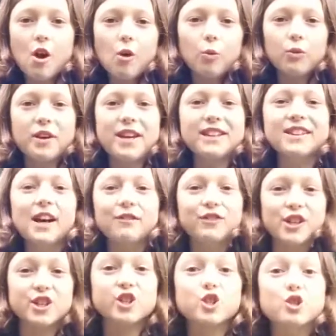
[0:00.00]
Well, he loved
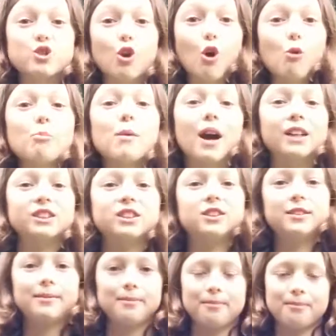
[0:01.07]
it so
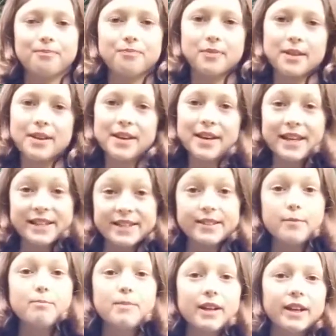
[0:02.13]
much, he
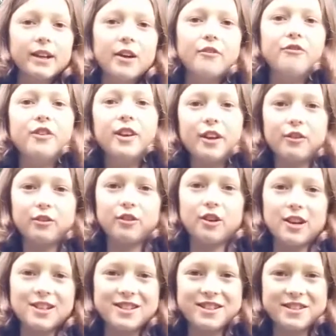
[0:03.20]
submitted a video to
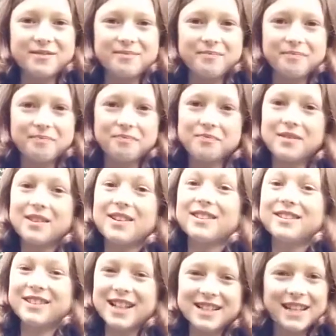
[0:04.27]
us.
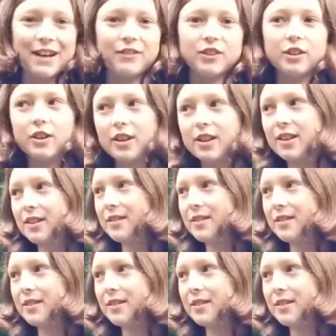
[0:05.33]
Let's have a look.